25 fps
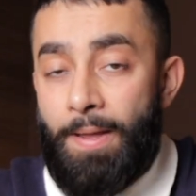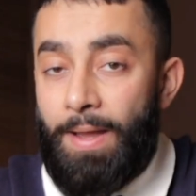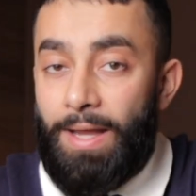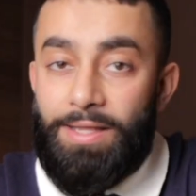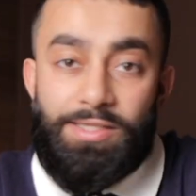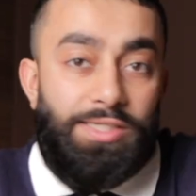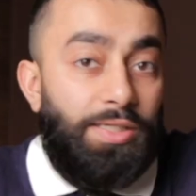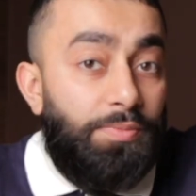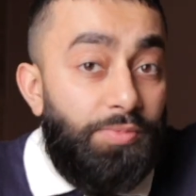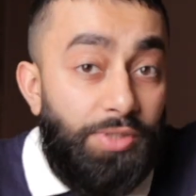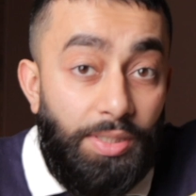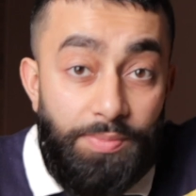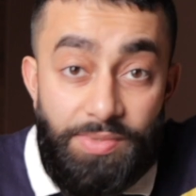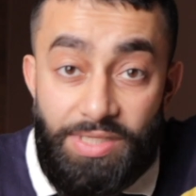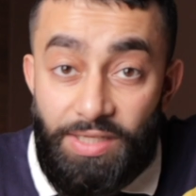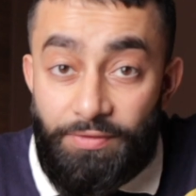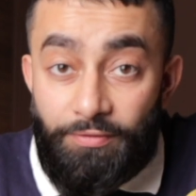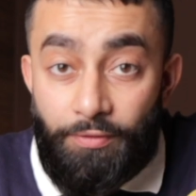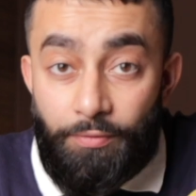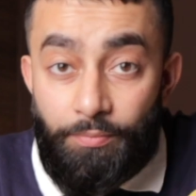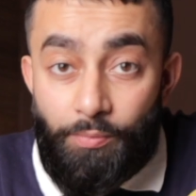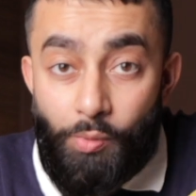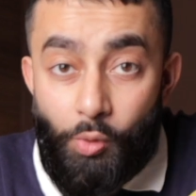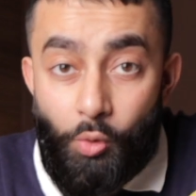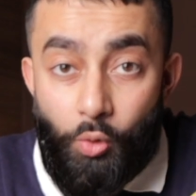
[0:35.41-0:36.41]
and sometimes
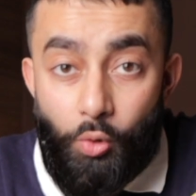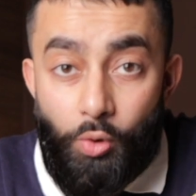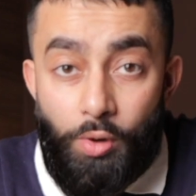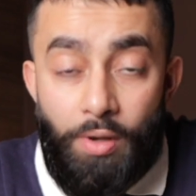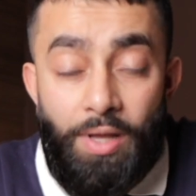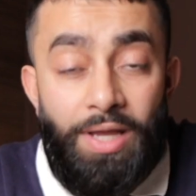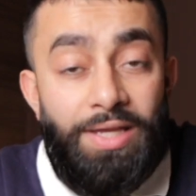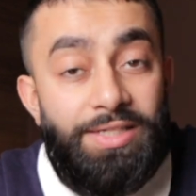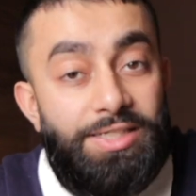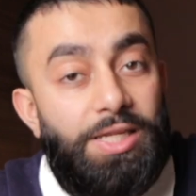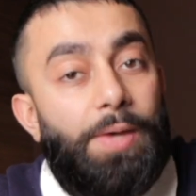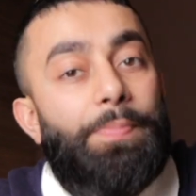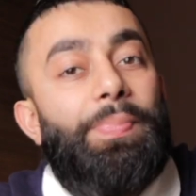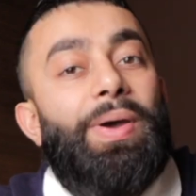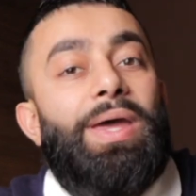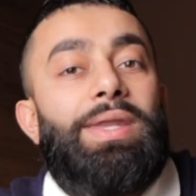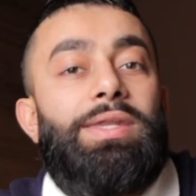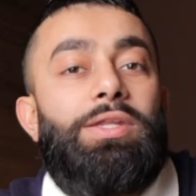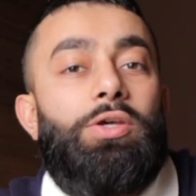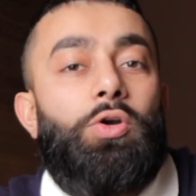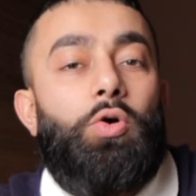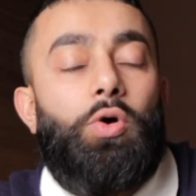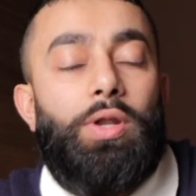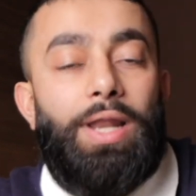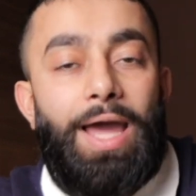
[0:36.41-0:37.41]
even more,
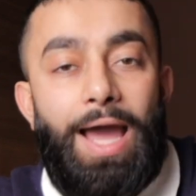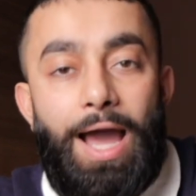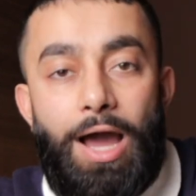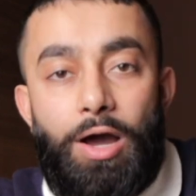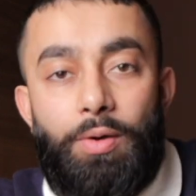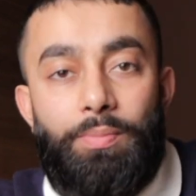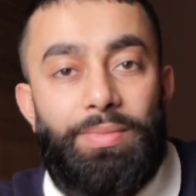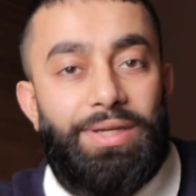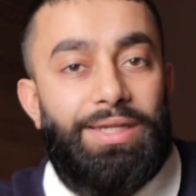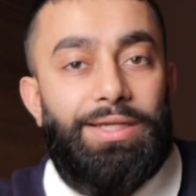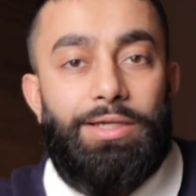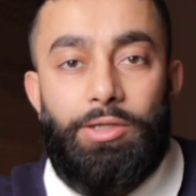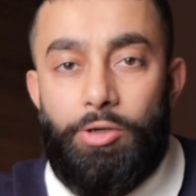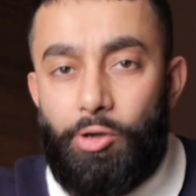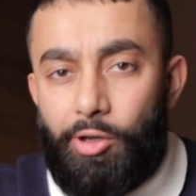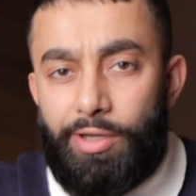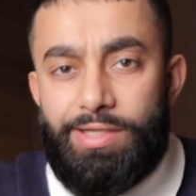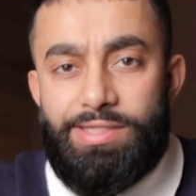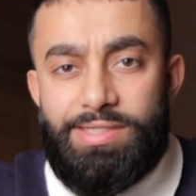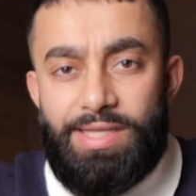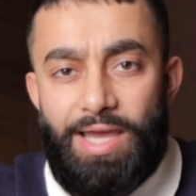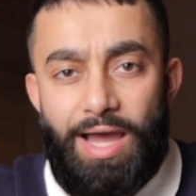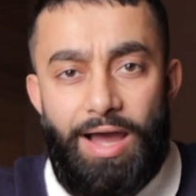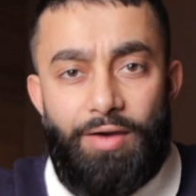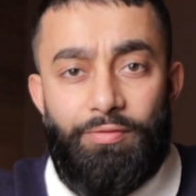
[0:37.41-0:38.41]
depending on how many
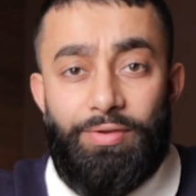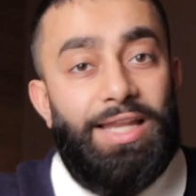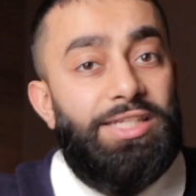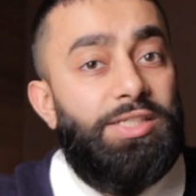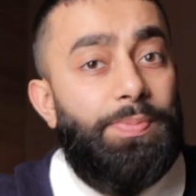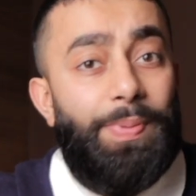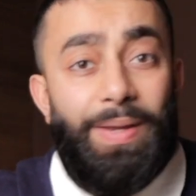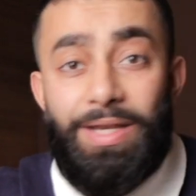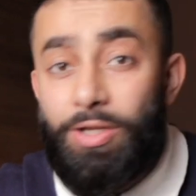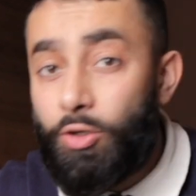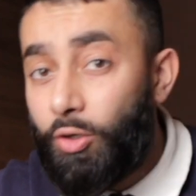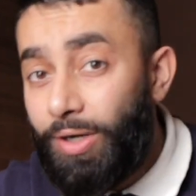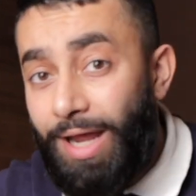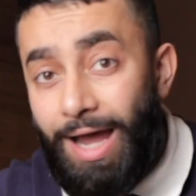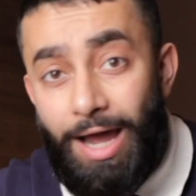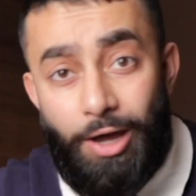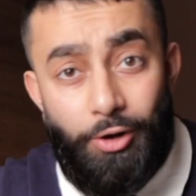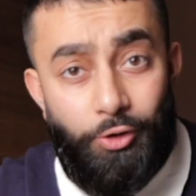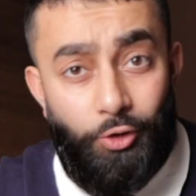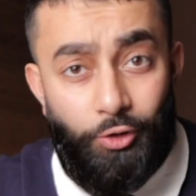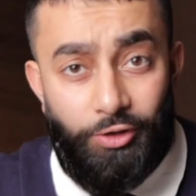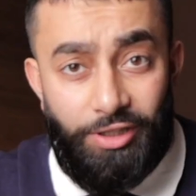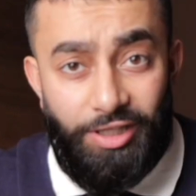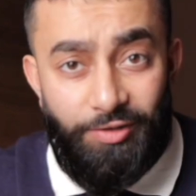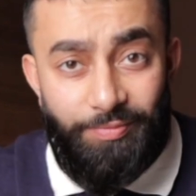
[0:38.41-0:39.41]
clients they have and depending on how
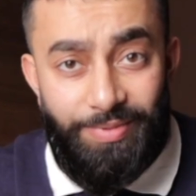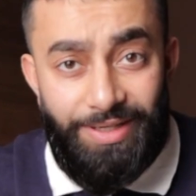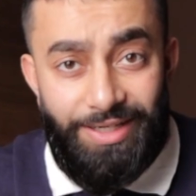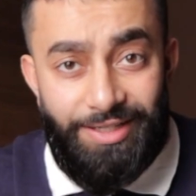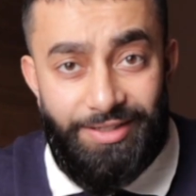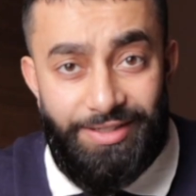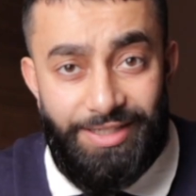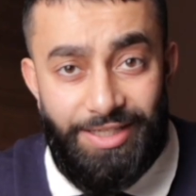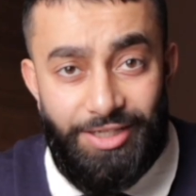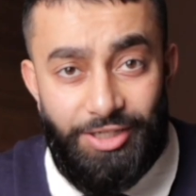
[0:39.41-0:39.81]
long they've been in the